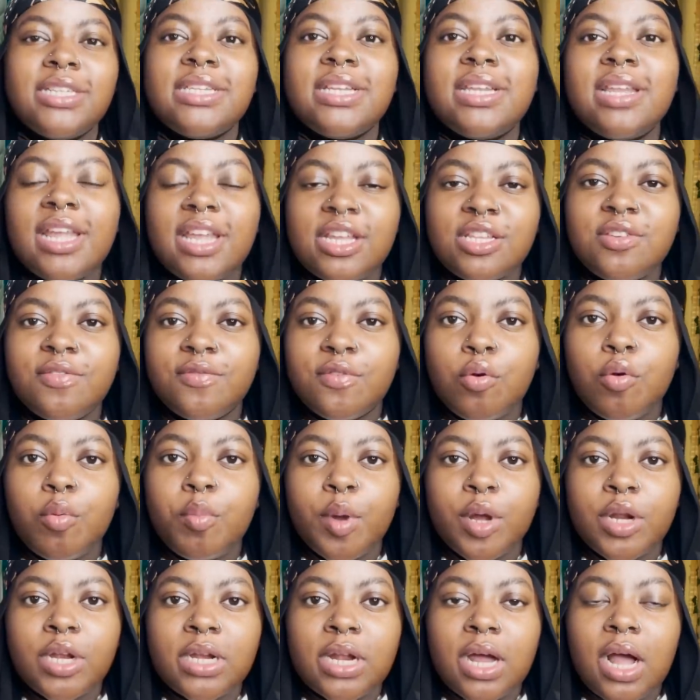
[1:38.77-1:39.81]
She did an interview with
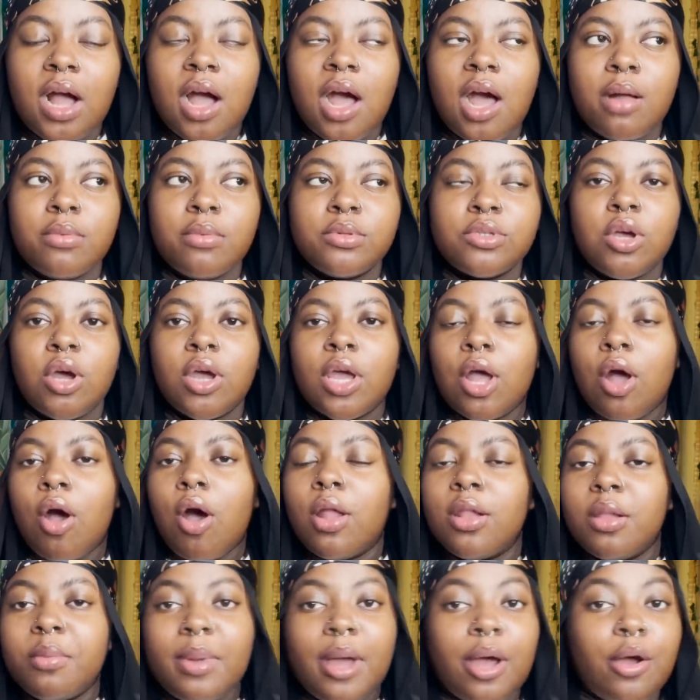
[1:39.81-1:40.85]
Byrdie.com talking
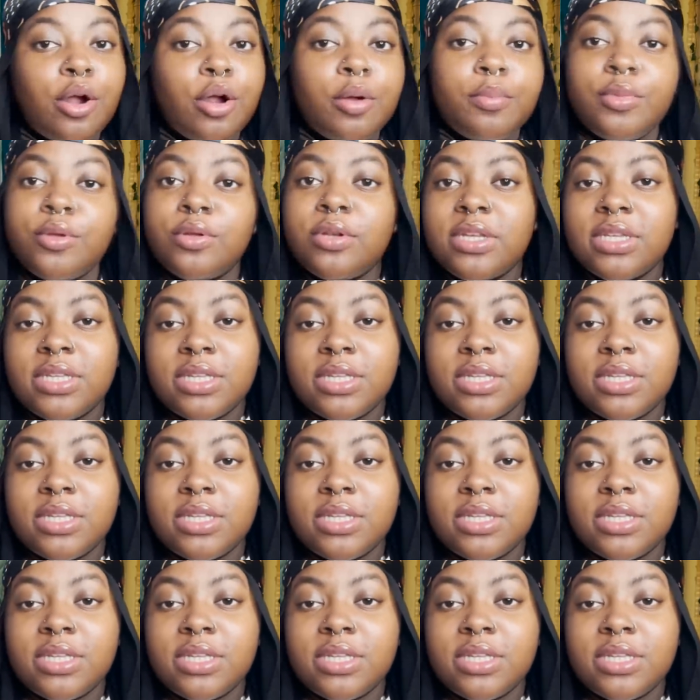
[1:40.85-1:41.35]
all about her beauty